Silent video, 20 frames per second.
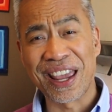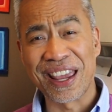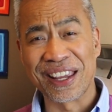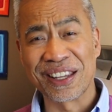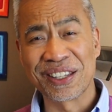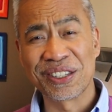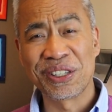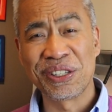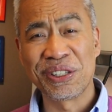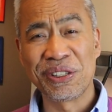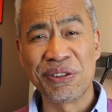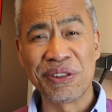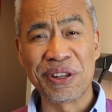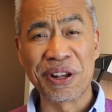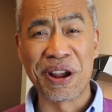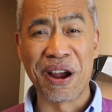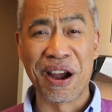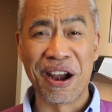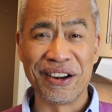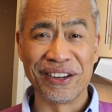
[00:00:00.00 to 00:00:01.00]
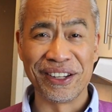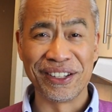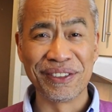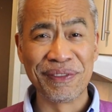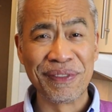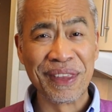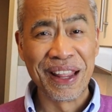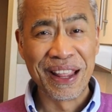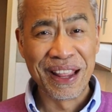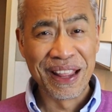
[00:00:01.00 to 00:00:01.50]
cakes to the
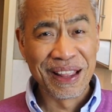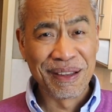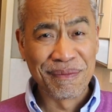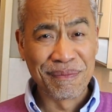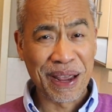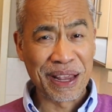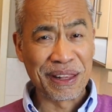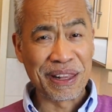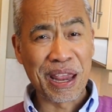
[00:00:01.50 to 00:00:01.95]
garden, my